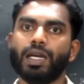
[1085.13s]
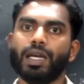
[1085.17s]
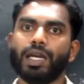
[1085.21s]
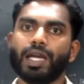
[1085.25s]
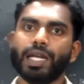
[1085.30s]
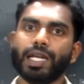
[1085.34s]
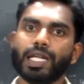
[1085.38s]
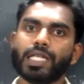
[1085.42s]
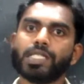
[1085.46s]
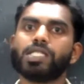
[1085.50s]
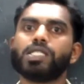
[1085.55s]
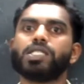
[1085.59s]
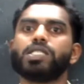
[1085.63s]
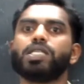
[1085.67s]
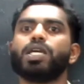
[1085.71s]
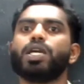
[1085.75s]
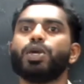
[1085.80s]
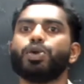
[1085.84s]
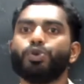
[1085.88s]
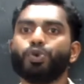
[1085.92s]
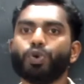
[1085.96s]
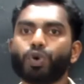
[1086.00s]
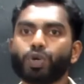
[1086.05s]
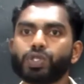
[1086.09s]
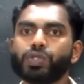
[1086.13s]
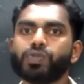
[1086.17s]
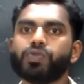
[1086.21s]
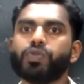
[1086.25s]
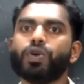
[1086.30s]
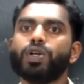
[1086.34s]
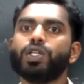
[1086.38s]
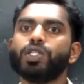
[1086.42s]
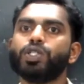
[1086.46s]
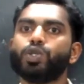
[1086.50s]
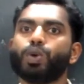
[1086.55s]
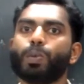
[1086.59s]
It is
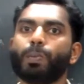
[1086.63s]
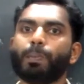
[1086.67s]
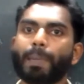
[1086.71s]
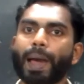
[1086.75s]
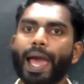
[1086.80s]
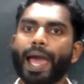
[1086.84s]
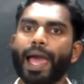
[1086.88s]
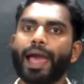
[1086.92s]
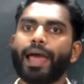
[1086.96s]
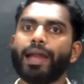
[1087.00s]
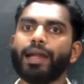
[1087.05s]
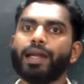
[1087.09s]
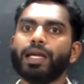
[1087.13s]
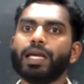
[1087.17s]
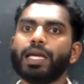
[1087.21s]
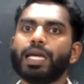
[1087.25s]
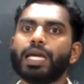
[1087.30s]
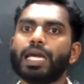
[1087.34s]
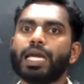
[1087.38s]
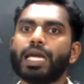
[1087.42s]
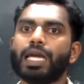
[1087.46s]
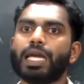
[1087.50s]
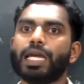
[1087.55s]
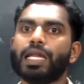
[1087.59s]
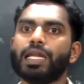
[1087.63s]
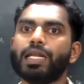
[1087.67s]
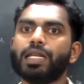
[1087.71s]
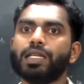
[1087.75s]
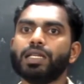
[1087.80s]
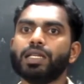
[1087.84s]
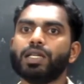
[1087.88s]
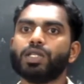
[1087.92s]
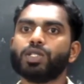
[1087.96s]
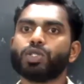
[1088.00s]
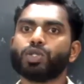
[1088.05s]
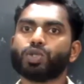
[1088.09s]
useful to man
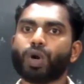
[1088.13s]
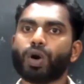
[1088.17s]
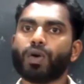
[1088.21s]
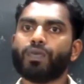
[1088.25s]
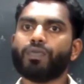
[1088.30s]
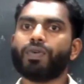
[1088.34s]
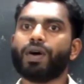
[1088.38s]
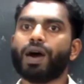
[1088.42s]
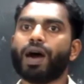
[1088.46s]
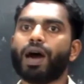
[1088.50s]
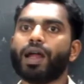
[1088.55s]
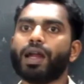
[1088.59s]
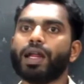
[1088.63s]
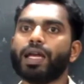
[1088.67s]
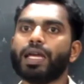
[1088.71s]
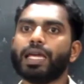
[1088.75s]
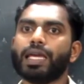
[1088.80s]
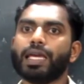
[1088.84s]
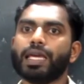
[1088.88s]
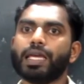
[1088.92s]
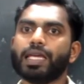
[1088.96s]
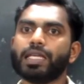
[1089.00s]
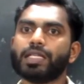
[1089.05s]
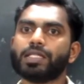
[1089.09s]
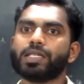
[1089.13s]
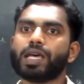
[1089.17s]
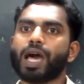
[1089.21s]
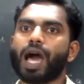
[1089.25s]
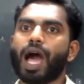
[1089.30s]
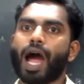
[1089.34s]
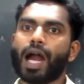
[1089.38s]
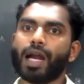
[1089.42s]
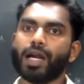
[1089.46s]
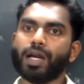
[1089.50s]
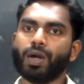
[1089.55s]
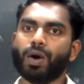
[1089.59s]
in so far is
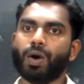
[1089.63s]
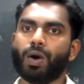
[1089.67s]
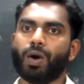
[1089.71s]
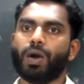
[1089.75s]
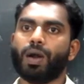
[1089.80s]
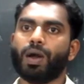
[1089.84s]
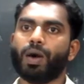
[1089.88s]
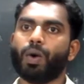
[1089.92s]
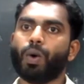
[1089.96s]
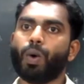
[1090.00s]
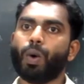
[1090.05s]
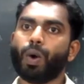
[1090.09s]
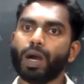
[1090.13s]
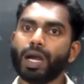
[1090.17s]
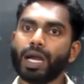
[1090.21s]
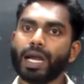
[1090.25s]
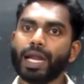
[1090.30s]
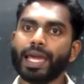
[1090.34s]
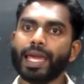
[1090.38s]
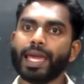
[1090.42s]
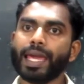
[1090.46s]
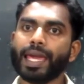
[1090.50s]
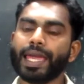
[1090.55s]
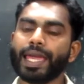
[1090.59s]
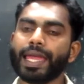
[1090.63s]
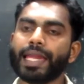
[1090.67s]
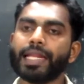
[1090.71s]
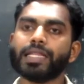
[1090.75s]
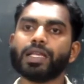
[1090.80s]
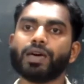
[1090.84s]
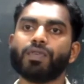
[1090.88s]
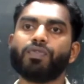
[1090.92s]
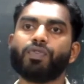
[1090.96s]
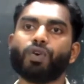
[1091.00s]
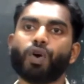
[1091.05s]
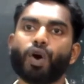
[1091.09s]
unknown, only in
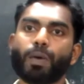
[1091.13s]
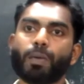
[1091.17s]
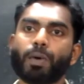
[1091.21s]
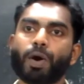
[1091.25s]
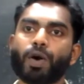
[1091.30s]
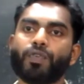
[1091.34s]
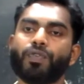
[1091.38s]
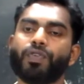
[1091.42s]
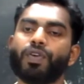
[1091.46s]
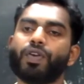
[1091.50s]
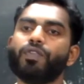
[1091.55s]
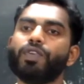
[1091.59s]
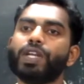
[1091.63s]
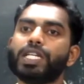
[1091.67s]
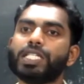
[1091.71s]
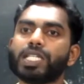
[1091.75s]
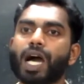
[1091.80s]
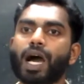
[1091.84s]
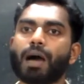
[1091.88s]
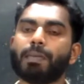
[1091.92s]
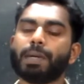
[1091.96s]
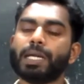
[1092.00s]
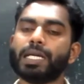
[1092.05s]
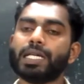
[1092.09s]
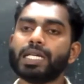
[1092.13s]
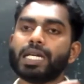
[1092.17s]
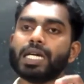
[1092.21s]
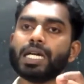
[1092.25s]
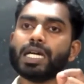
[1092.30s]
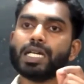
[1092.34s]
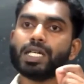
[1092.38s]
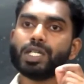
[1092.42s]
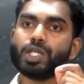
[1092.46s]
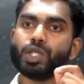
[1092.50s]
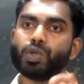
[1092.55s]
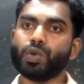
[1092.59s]
the form of vitamin
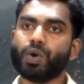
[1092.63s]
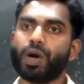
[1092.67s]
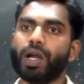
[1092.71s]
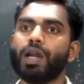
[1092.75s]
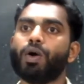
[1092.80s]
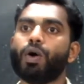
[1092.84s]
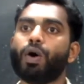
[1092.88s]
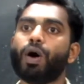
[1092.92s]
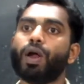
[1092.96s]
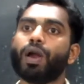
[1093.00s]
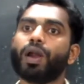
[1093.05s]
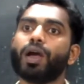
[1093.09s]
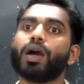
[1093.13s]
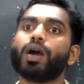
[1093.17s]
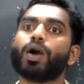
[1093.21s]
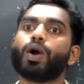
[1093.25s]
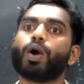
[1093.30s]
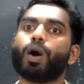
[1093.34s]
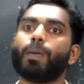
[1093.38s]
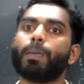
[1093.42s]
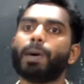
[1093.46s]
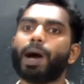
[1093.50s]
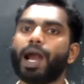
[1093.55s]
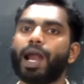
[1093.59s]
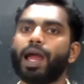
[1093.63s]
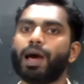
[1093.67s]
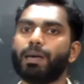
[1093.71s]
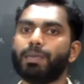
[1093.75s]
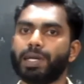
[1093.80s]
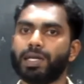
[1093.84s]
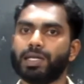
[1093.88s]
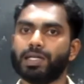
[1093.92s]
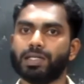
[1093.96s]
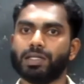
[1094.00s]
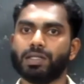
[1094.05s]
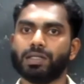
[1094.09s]
12 or
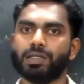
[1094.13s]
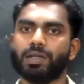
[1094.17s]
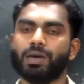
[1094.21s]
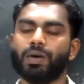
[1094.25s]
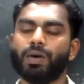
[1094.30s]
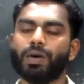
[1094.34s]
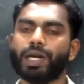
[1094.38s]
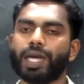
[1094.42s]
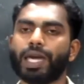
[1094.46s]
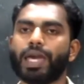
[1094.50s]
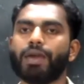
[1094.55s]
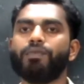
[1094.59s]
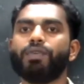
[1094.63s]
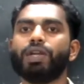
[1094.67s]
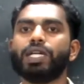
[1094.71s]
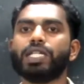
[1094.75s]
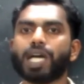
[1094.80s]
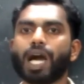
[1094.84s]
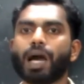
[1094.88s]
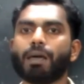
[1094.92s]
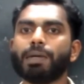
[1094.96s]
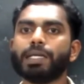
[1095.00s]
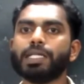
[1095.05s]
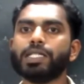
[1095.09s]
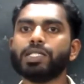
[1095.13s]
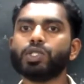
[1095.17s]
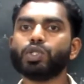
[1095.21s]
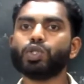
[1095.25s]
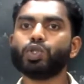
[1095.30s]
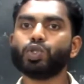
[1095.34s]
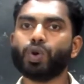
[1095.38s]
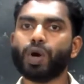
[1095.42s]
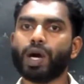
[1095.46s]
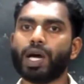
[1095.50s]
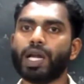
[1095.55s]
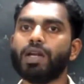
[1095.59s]
cobalamin. Okay, vitamin
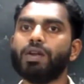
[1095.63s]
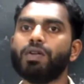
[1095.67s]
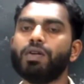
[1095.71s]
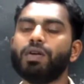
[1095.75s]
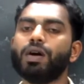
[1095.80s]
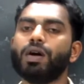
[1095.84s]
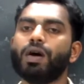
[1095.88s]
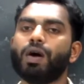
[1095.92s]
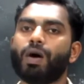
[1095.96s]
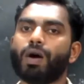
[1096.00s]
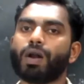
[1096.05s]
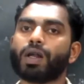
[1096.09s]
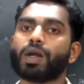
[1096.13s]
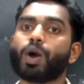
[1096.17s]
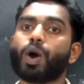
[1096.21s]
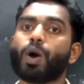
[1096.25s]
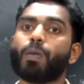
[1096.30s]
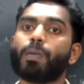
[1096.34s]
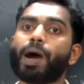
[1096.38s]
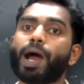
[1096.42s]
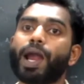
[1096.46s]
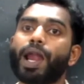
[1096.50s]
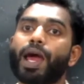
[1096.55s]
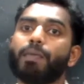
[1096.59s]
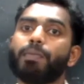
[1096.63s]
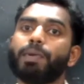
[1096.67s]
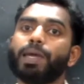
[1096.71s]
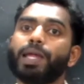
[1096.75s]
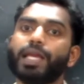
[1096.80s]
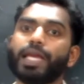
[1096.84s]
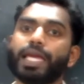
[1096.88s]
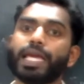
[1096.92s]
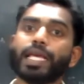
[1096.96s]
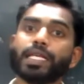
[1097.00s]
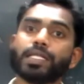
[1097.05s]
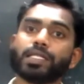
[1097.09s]
12 or
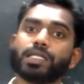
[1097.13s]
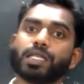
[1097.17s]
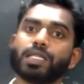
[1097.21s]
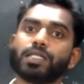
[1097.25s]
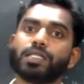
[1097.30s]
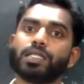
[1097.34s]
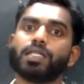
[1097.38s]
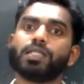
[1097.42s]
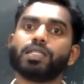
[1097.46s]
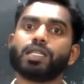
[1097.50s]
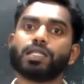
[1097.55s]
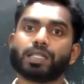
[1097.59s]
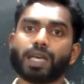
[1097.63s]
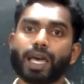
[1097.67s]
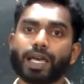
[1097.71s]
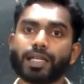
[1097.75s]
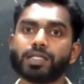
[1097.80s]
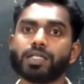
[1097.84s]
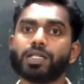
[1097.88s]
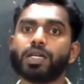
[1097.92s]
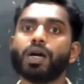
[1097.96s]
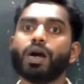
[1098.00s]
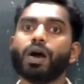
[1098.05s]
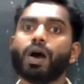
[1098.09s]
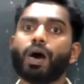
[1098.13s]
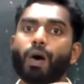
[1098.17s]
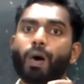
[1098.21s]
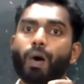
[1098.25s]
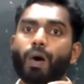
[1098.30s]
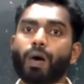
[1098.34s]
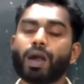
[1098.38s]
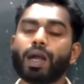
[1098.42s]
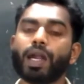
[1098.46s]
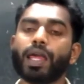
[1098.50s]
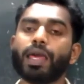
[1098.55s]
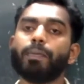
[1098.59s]
cobalamin is synthesized
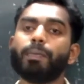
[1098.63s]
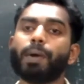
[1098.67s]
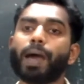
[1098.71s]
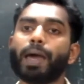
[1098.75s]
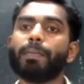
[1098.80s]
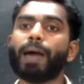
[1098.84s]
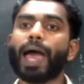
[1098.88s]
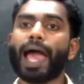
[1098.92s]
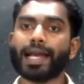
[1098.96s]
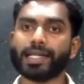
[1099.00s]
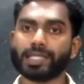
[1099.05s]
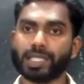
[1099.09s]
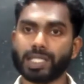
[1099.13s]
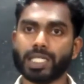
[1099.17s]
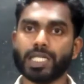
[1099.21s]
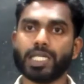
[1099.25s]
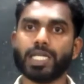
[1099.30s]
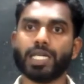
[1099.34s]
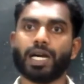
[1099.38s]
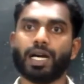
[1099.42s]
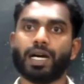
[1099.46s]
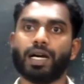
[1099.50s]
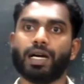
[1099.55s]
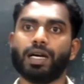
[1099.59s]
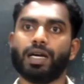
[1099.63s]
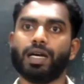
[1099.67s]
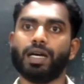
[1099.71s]
only by bacteria.